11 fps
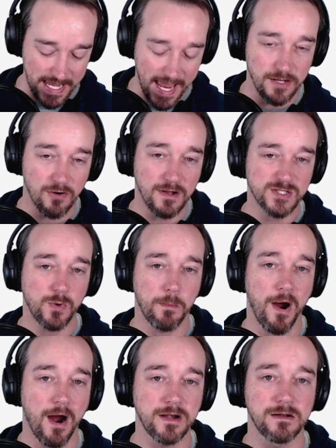and you're also a
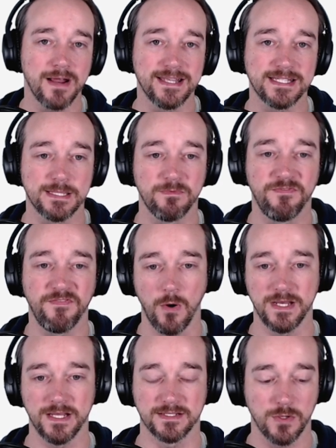partner at Symphonia.